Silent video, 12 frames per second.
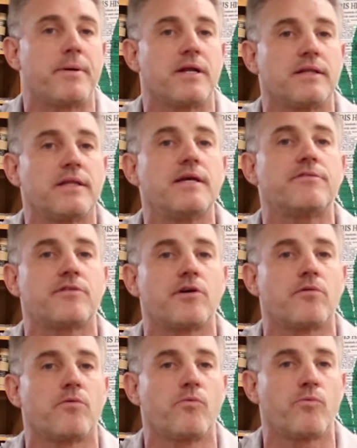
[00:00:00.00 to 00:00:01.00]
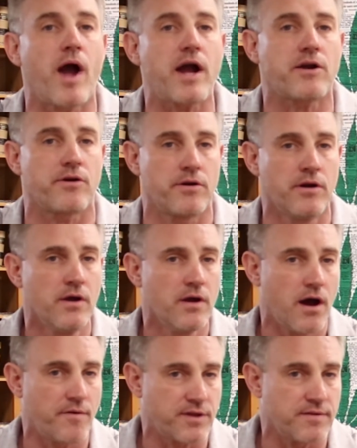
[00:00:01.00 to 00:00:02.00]
but at least their record
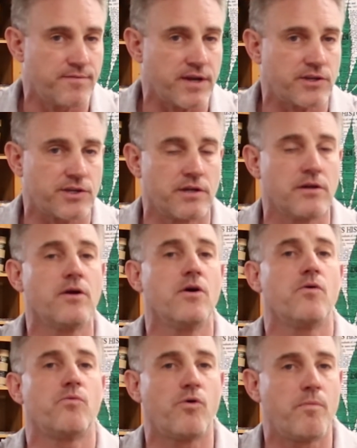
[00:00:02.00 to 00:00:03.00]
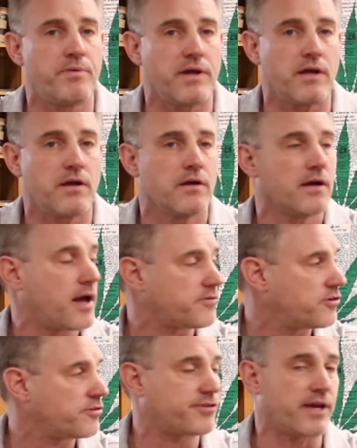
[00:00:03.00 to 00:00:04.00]
of conviction will be, as
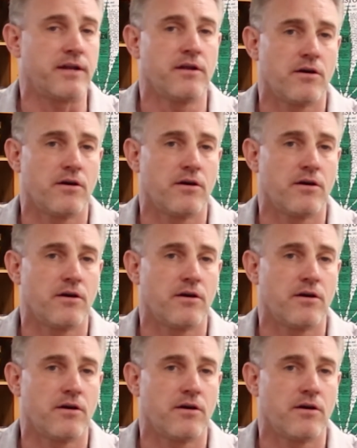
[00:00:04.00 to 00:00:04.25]
you said,